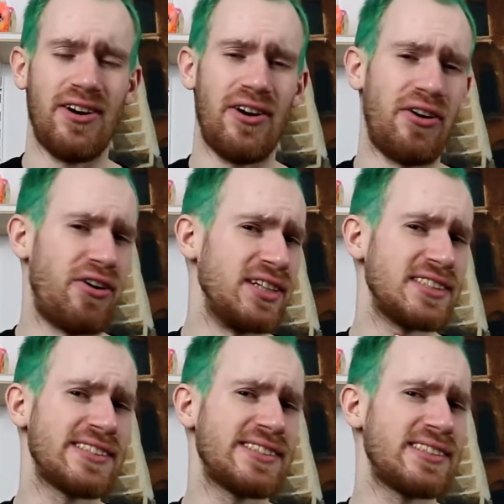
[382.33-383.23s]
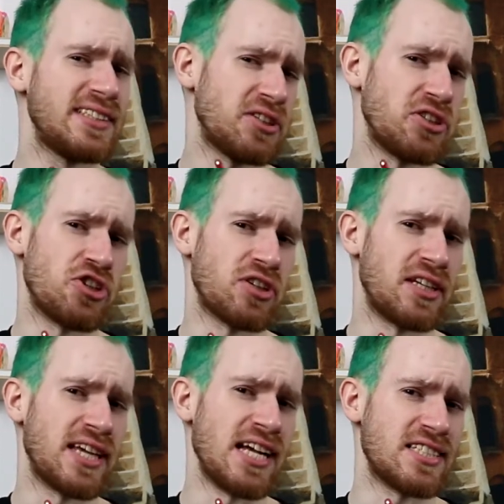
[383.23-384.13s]
Or is this hot
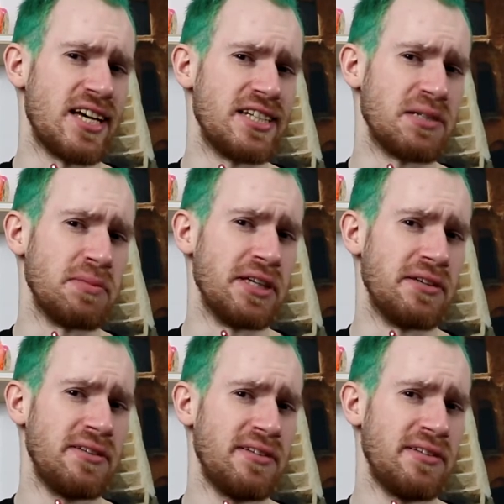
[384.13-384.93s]
chocolate gaslighting me?